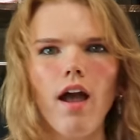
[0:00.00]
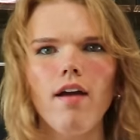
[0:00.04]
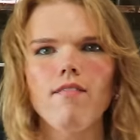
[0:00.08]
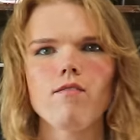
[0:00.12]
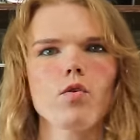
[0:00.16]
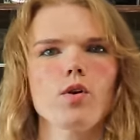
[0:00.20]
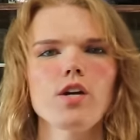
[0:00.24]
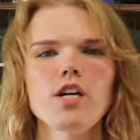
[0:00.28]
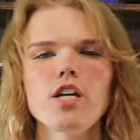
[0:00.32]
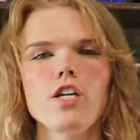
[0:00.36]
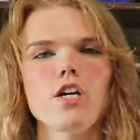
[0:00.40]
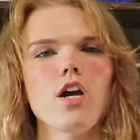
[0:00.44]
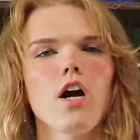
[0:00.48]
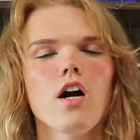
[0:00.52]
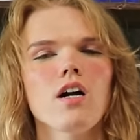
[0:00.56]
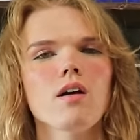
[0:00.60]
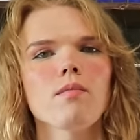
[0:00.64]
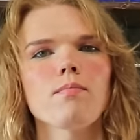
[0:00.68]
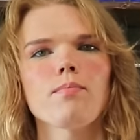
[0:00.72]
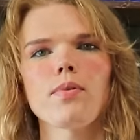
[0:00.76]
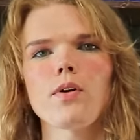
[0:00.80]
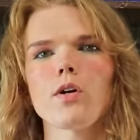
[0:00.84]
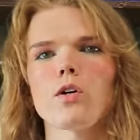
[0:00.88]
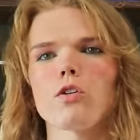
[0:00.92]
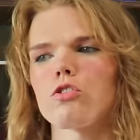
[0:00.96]
every
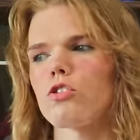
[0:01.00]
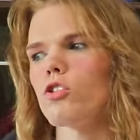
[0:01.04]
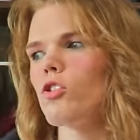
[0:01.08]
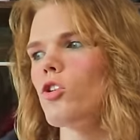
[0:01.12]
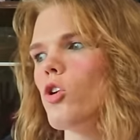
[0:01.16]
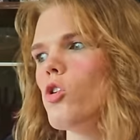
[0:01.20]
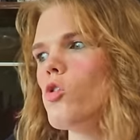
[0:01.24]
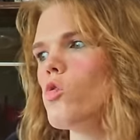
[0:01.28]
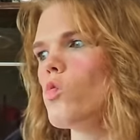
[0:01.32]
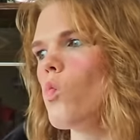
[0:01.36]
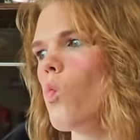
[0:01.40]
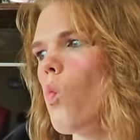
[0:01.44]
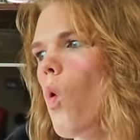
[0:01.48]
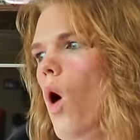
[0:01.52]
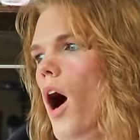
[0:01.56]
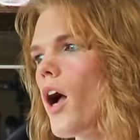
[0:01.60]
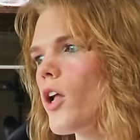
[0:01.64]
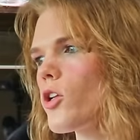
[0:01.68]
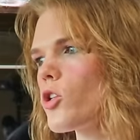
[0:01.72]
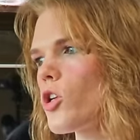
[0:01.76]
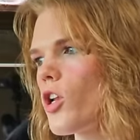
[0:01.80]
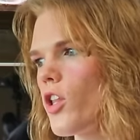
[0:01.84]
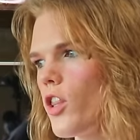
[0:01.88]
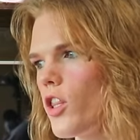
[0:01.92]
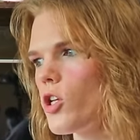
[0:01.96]
young person who
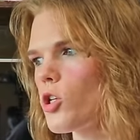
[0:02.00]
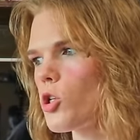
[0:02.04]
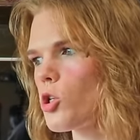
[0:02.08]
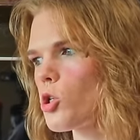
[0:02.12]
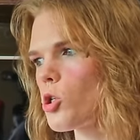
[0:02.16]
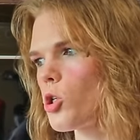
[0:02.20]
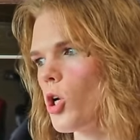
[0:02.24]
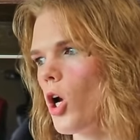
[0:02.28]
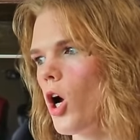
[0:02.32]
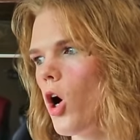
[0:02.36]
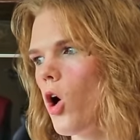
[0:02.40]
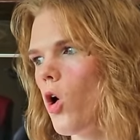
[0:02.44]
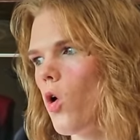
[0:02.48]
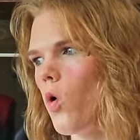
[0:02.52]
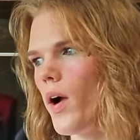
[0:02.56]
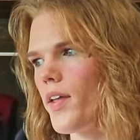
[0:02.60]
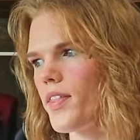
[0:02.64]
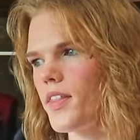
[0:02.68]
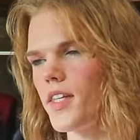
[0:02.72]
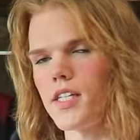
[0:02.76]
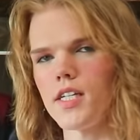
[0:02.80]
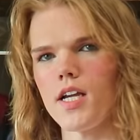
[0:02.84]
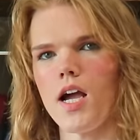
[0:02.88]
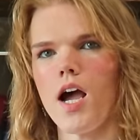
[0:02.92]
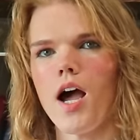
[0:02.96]
watched this show
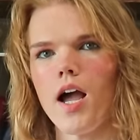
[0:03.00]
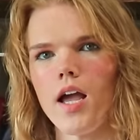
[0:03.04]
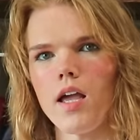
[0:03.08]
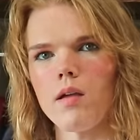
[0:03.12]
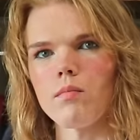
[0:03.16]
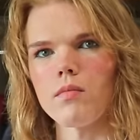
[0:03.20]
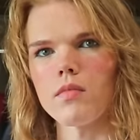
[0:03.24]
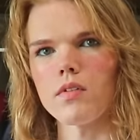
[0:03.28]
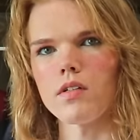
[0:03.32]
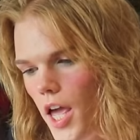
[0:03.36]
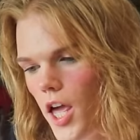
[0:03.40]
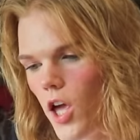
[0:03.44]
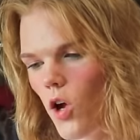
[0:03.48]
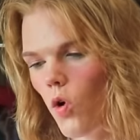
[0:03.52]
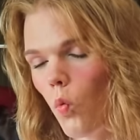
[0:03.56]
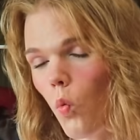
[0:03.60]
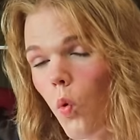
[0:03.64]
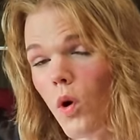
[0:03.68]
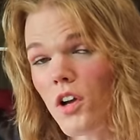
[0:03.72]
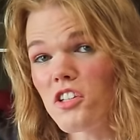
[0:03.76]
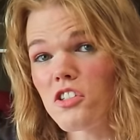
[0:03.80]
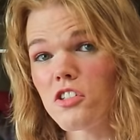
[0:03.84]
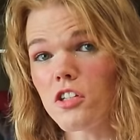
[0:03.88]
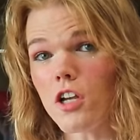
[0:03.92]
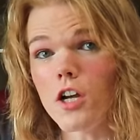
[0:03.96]
at the time. It
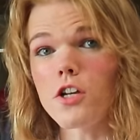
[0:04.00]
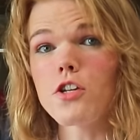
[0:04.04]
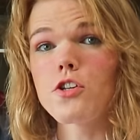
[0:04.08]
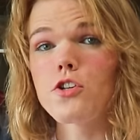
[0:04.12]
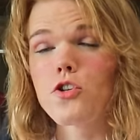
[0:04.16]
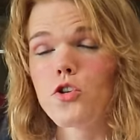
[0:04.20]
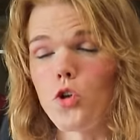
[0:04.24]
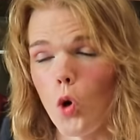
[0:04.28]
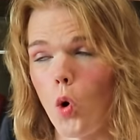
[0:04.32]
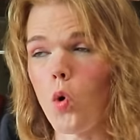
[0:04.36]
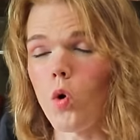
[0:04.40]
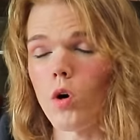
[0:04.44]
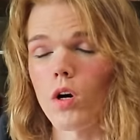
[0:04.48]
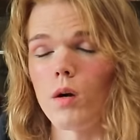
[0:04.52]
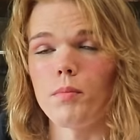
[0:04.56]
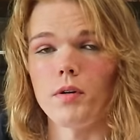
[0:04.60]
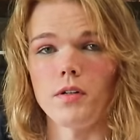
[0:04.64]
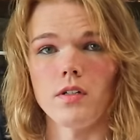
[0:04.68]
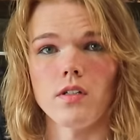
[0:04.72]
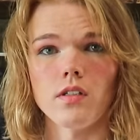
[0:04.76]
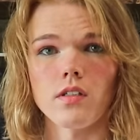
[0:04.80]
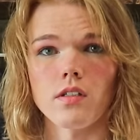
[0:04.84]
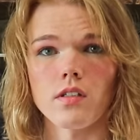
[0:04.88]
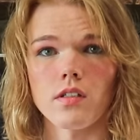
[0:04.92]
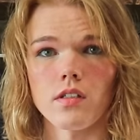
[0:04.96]
was
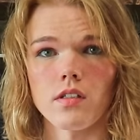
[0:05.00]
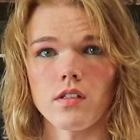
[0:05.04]
adorable.